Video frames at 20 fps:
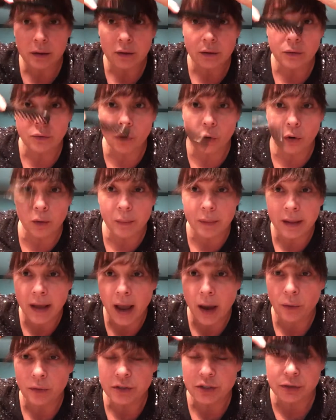Normally
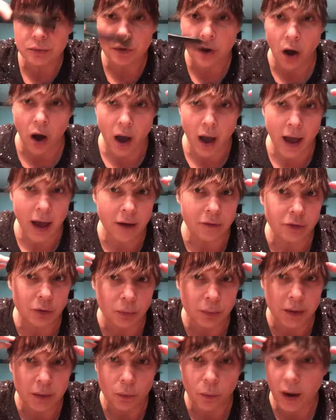I do not have to
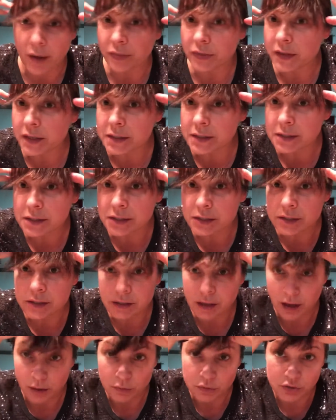re-wet this. It's just
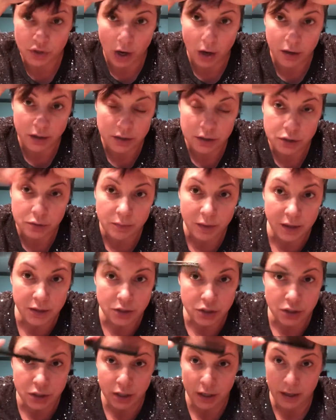because I was talking too
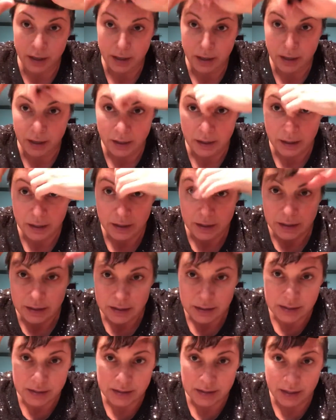much.
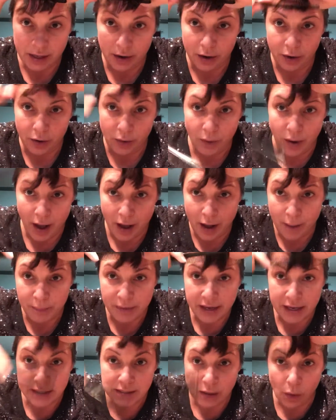So
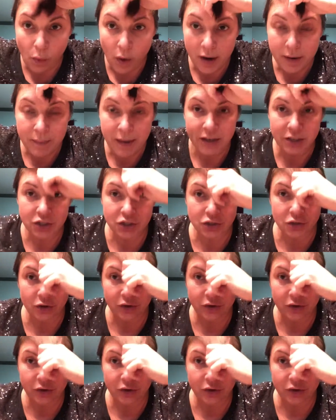because I want to make sure